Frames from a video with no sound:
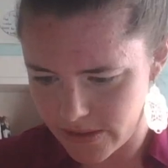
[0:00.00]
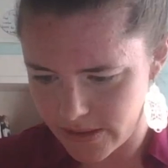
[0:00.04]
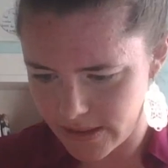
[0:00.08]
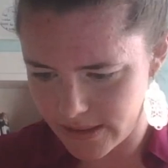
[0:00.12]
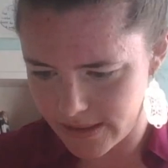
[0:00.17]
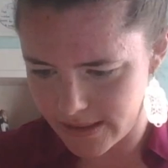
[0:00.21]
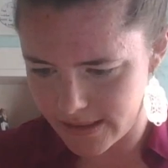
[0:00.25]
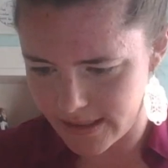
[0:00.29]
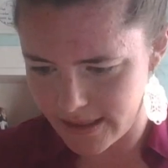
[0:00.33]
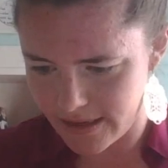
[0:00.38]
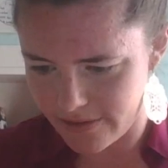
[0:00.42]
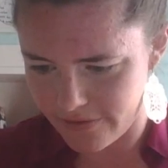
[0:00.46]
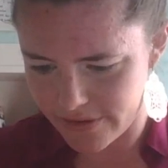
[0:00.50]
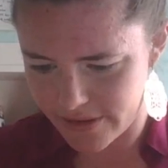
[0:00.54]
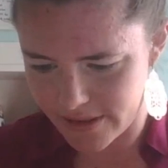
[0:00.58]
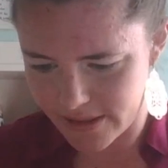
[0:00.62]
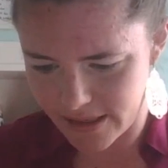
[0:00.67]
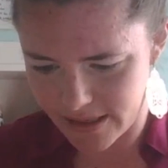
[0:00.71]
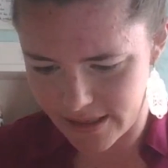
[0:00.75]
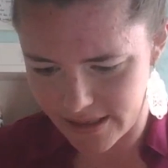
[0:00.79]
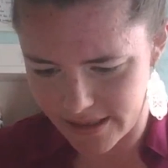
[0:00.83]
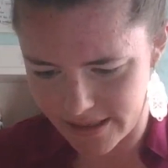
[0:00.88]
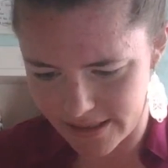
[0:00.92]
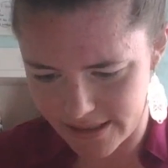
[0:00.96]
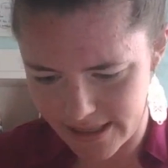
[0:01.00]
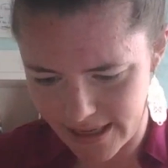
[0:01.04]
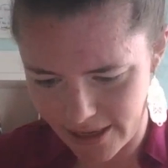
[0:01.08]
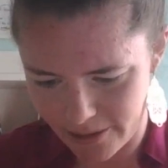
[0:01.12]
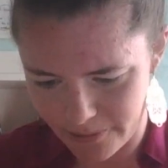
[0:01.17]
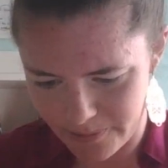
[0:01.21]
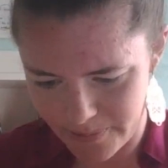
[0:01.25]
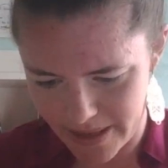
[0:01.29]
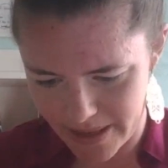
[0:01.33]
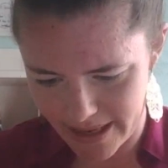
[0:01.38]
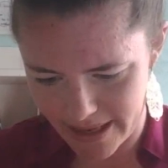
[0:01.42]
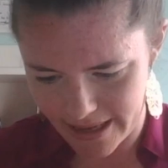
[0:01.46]
Let's see if it's going to tell
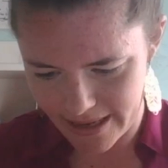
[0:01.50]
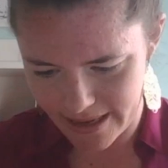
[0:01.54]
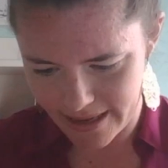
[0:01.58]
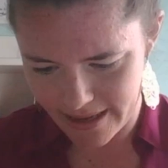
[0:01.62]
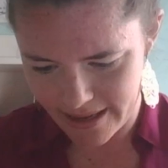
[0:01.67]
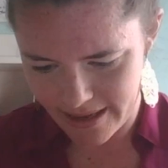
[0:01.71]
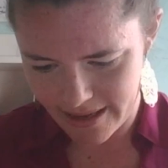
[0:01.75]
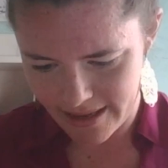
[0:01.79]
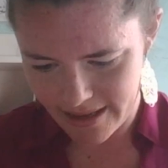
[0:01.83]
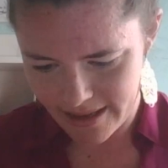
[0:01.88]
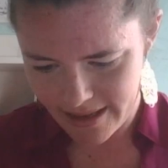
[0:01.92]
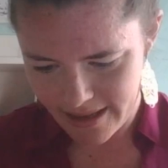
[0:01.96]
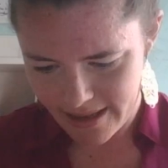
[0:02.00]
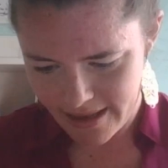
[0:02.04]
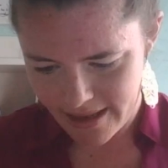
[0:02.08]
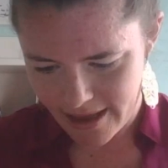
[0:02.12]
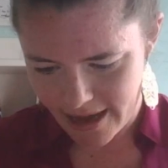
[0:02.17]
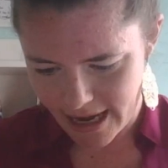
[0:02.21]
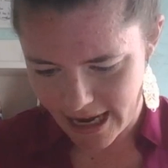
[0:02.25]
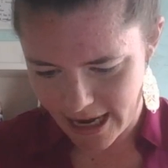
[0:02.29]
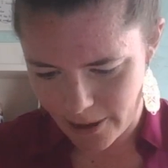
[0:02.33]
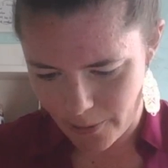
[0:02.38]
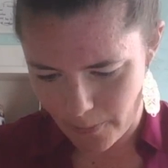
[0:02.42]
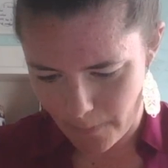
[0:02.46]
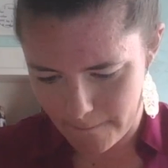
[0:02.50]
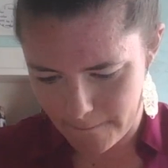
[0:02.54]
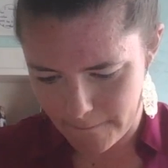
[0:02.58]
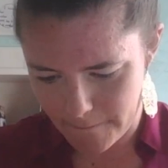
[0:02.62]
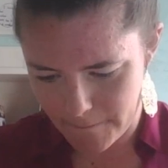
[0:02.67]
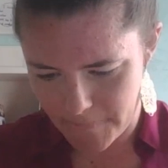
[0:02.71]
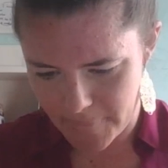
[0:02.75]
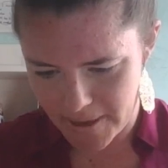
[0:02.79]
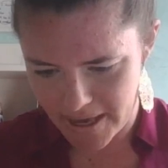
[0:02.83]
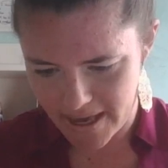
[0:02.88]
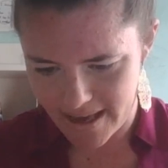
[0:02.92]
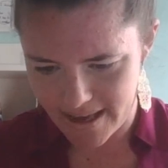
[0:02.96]
me how
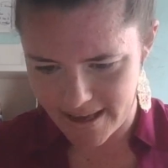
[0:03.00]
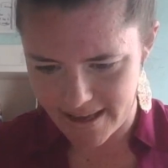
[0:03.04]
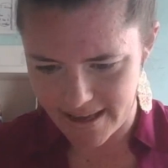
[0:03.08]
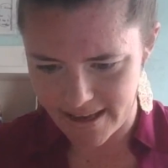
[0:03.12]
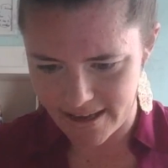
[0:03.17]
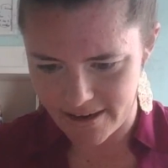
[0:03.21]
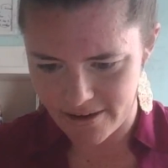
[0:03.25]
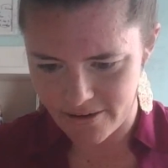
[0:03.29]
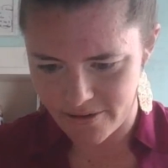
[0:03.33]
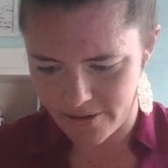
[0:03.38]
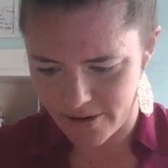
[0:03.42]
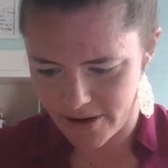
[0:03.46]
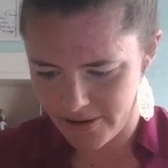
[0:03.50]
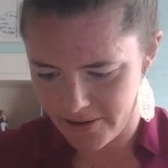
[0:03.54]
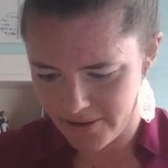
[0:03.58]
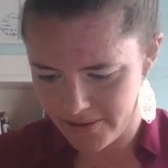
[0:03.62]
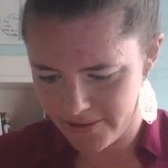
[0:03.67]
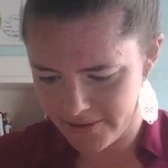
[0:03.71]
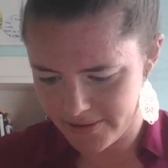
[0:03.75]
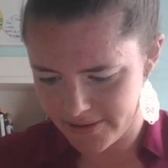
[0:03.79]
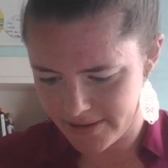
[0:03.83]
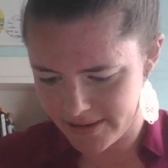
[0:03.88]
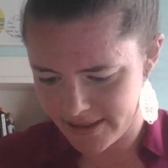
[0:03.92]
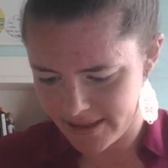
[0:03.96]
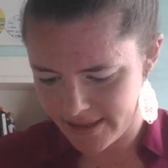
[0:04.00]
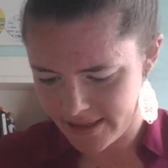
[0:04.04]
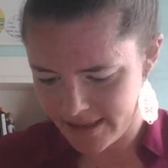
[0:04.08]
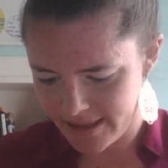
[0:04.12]
big it grows.